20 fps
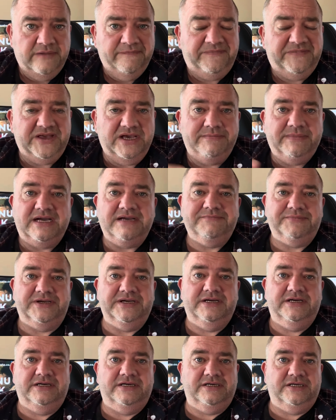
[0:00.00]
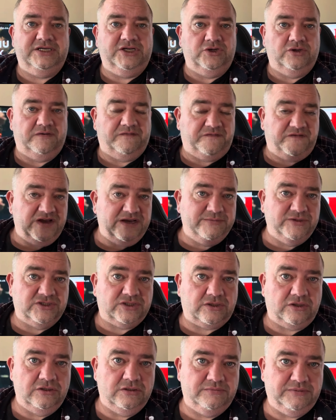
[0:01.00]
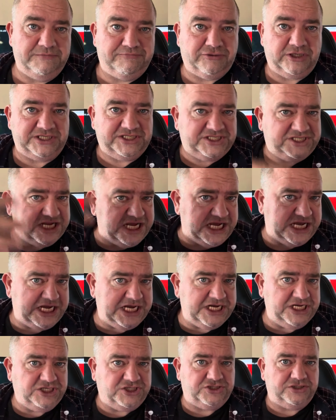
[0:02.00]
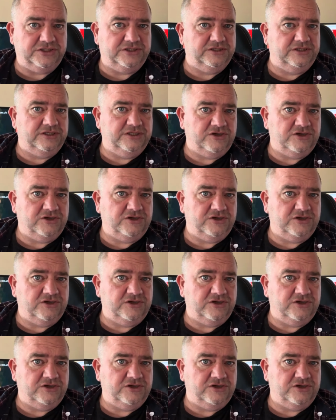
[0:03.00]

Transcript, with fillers: They might be a, you know, a famous club with prestige and,